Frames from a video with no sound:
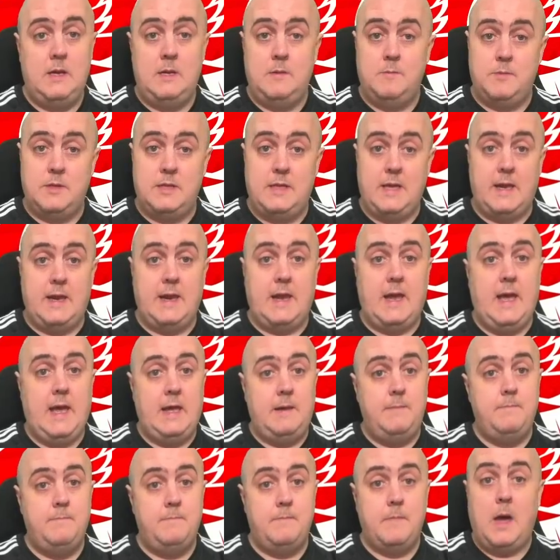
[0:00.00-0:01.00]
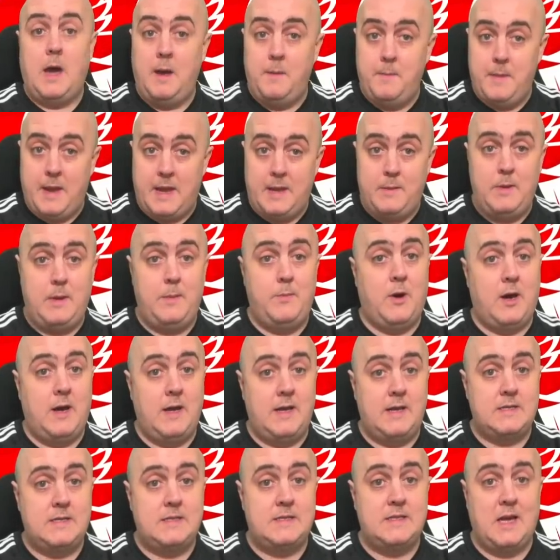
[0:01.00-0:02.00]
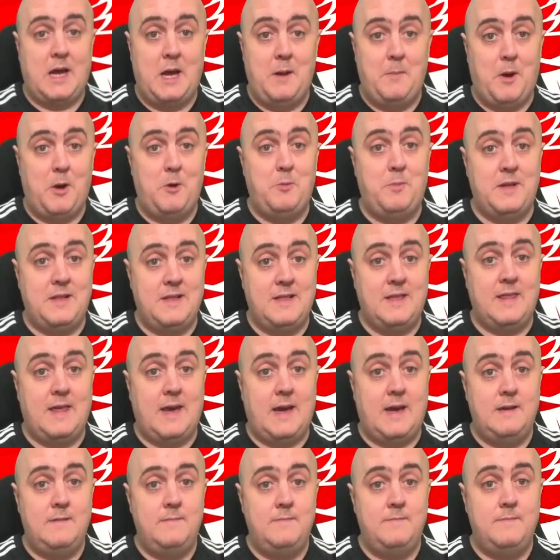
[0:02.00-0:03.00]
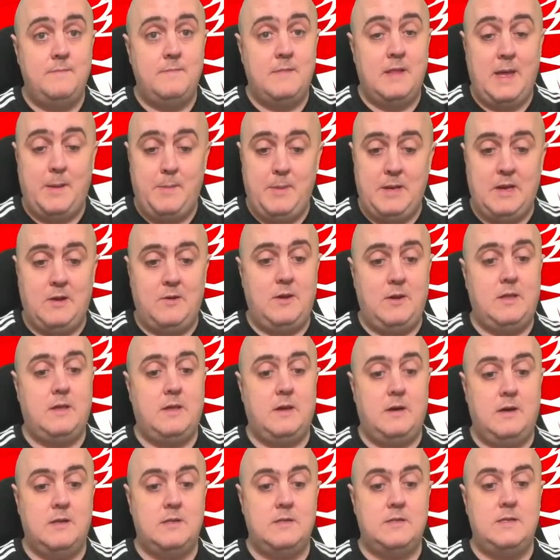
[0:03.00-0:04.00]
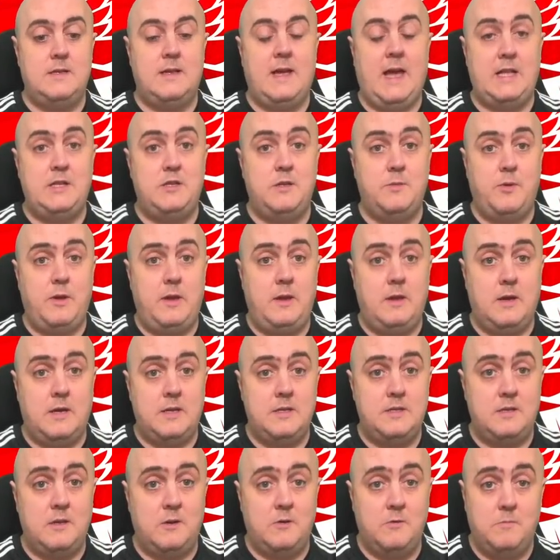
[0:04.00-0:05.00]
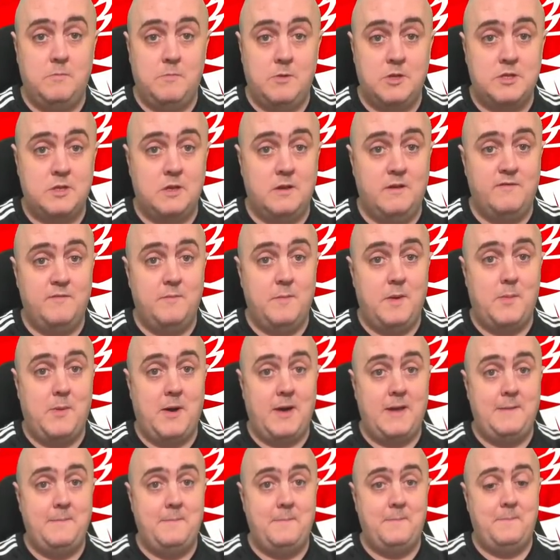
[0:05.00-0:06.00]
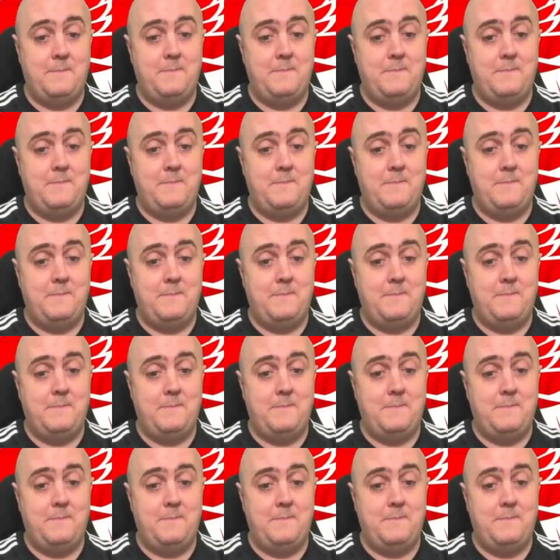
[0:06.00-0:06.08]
But then again, I may be biased. I'm open to that. Let me know your thoughts. Catch up with you guys soon. Much love. Bye bye.